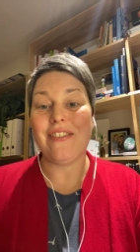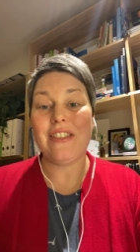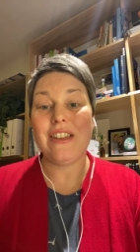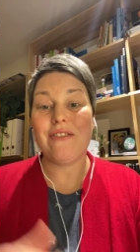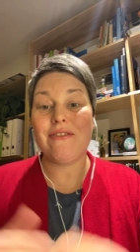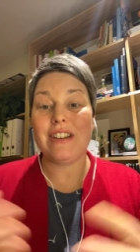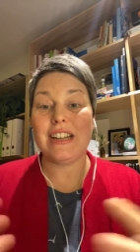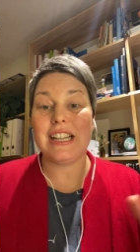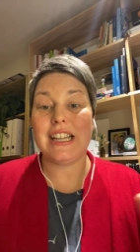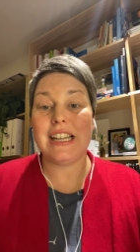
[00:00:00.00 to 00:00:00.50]
There
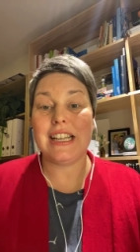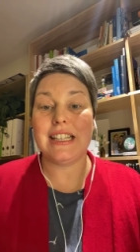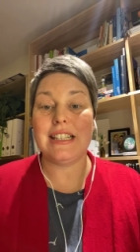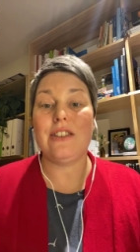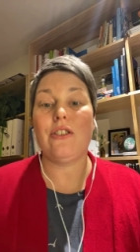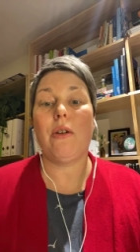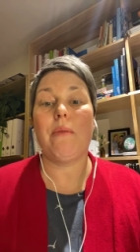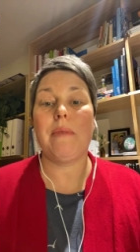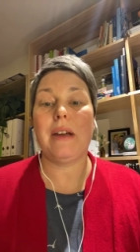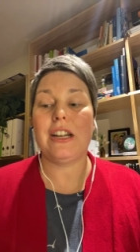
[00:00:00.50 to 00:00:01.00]
really is
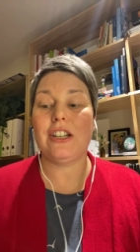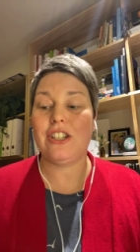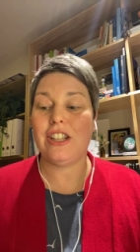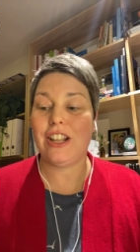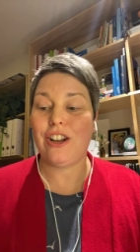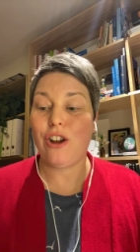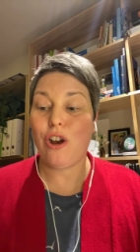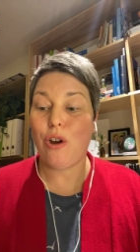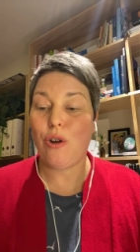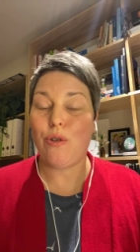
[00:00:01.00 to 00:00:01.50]
not much
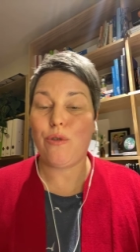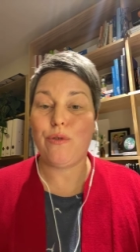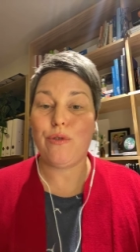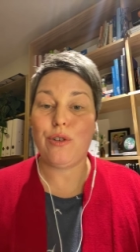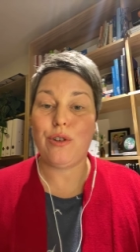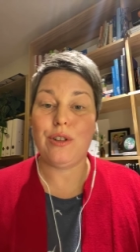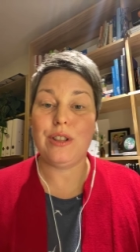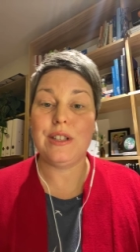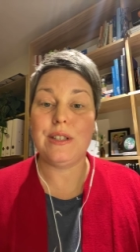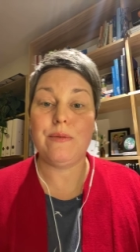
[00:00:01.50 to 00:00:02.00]
that a whole
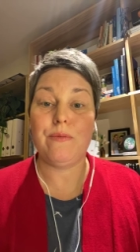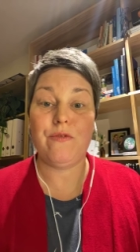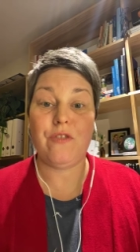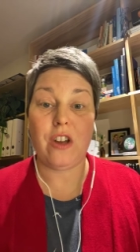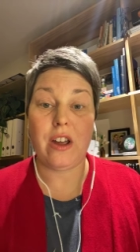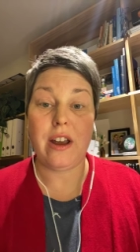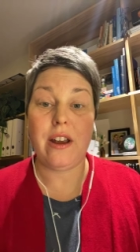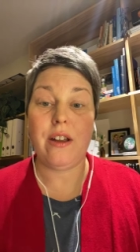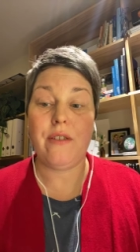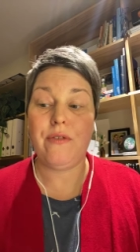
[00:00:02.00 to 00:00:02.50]
foods
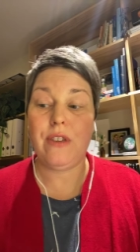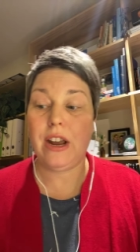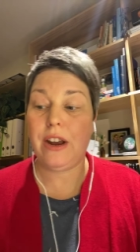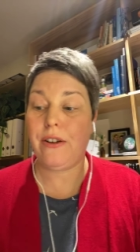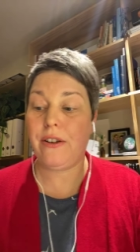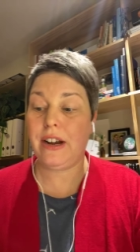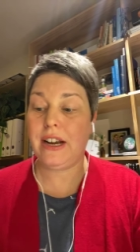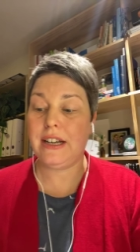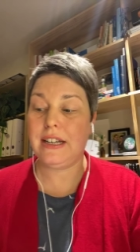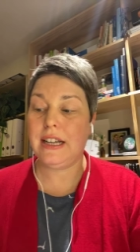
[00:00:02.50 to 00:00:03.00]

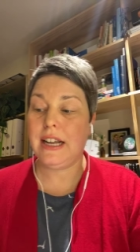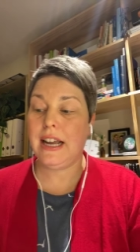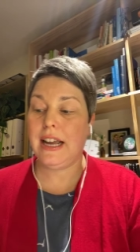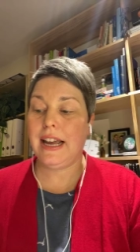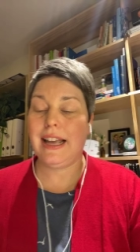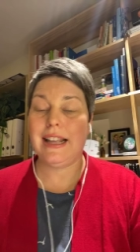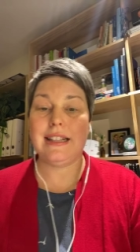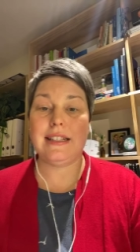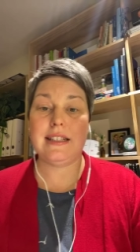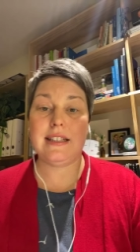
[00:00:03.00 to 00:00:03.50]
varied
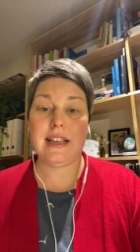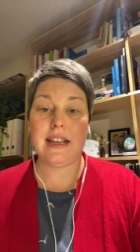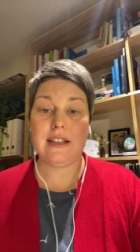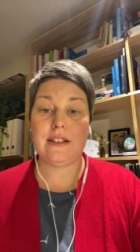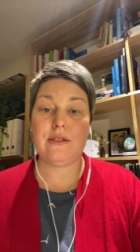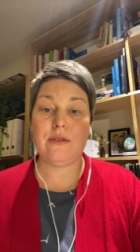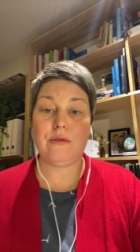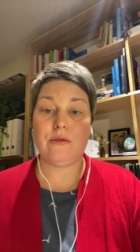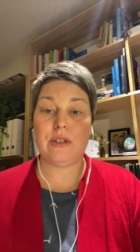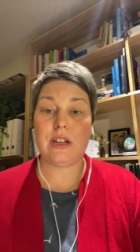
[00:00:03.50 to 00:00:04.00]
and
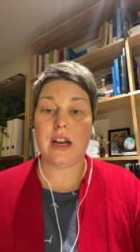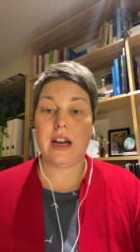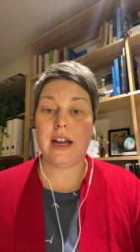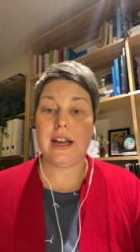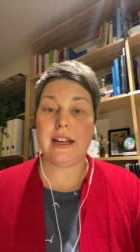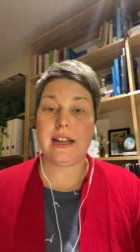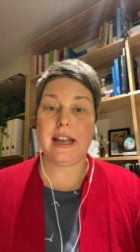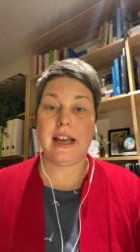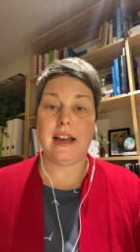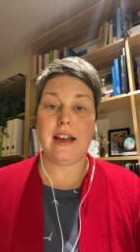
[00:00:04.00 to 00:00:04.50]
seasonal
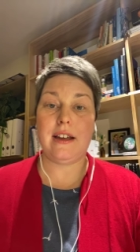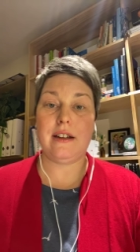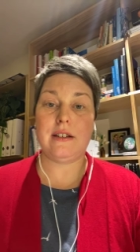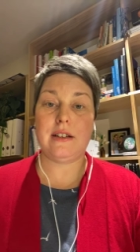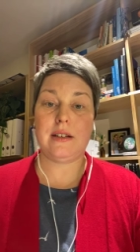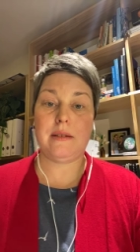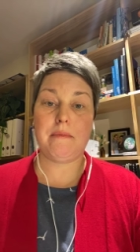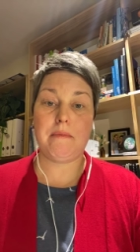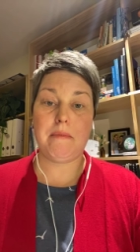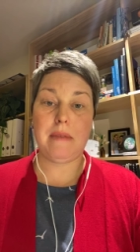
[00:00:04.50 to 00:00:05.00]
diet
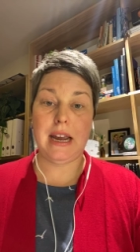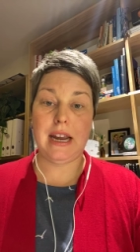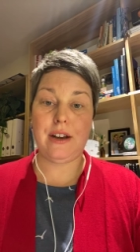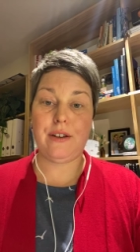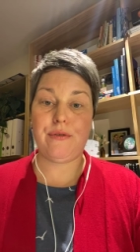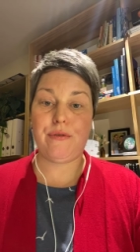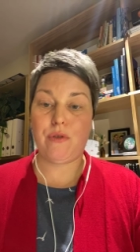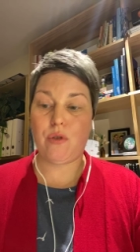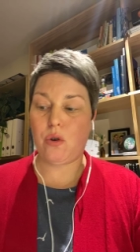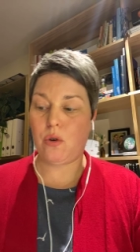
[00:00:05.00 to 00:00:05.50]
can't meet
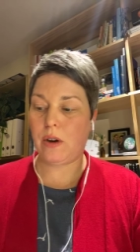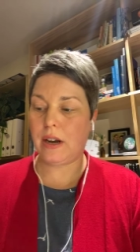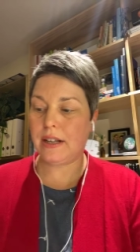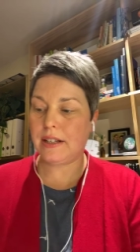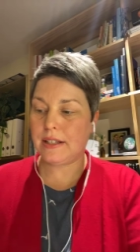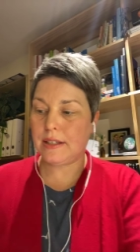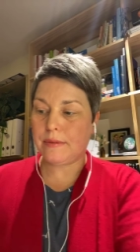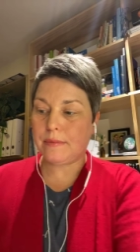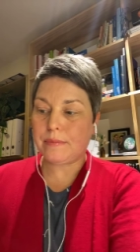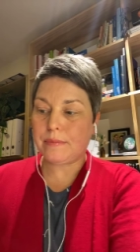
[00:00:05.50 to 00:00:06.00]
for us.